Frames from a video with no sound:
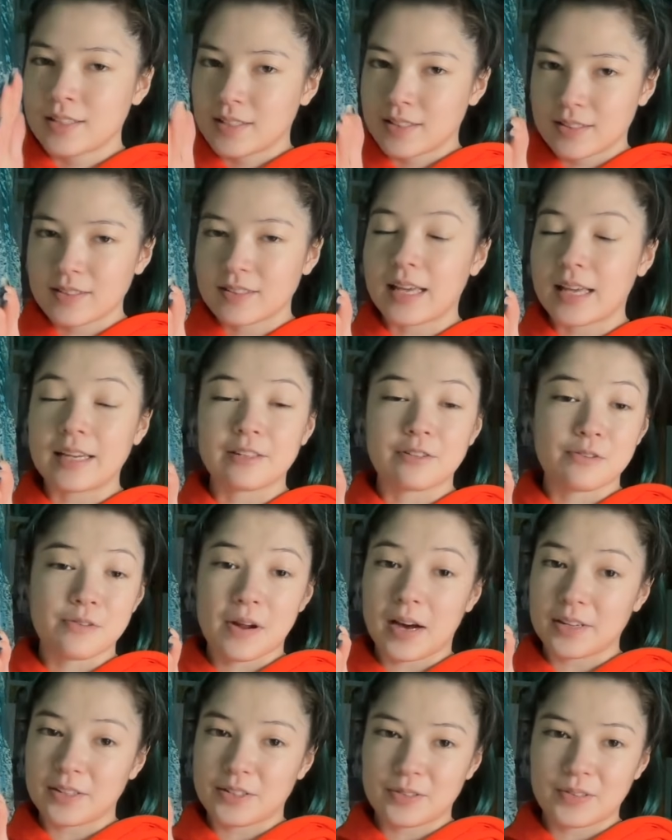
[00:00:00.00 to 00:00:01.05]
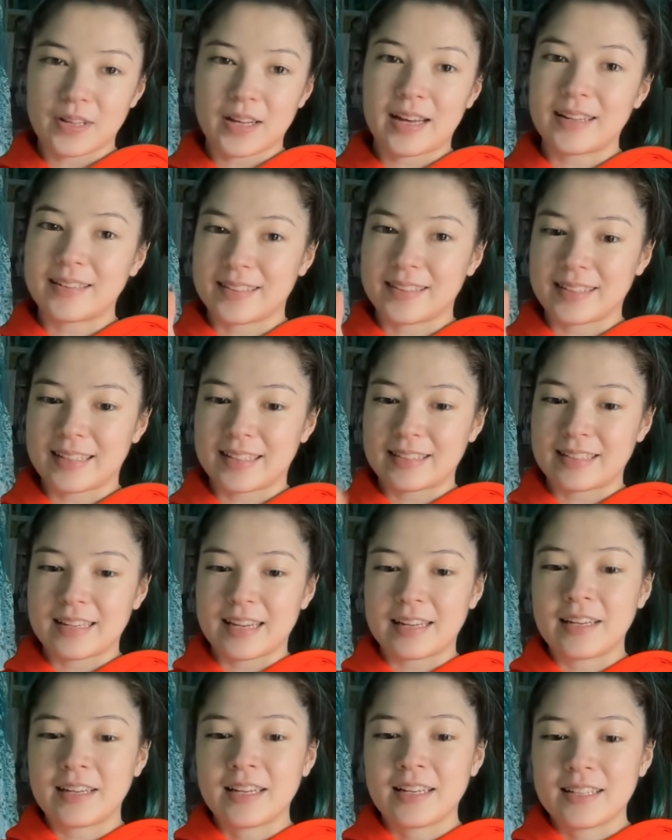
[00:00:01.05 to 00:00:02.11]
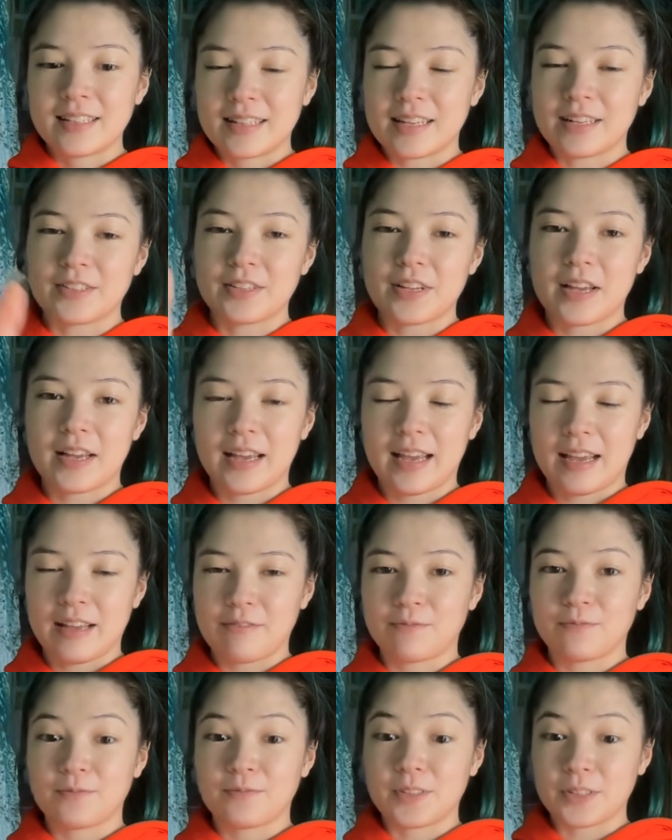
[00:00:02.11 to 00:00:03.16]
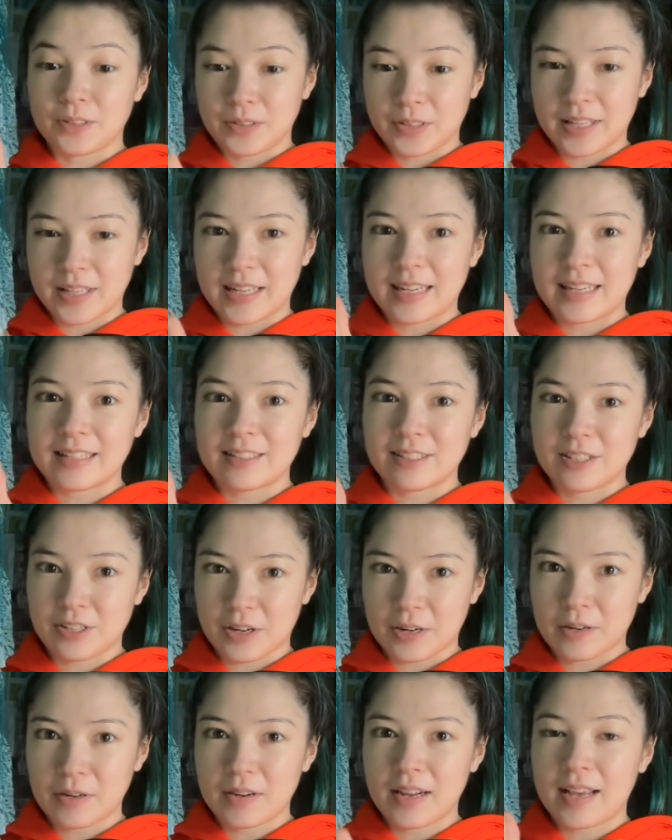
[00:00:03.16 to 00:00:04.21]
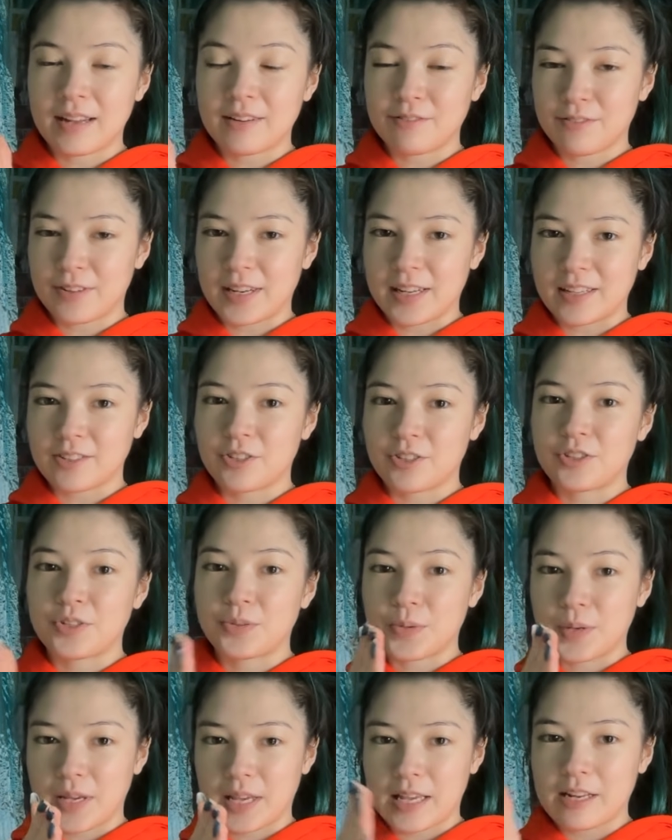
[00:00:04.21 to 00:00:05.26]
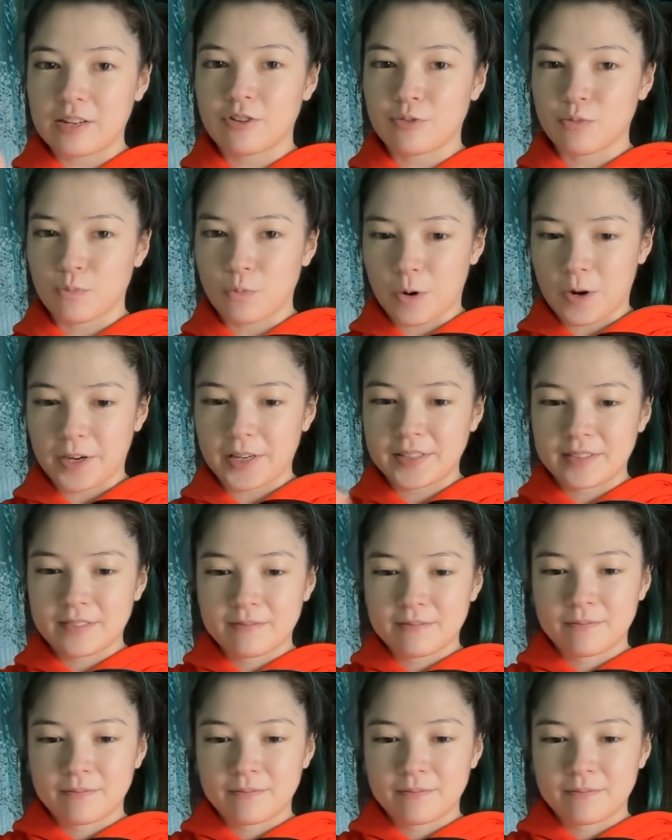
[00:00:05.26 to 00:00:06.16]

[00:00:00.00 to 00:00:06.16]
They do not do that. Like I said, there's a delineated start and finish to each one.